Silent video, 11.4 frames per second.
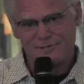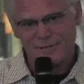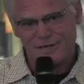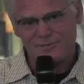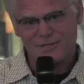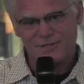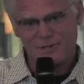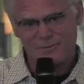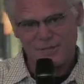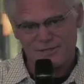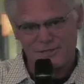sometimes isn't
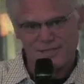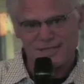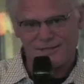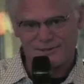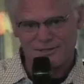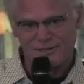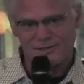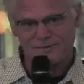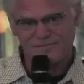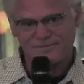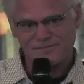the best thing.
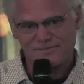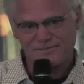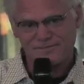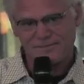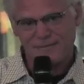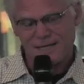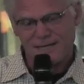So. Yeah.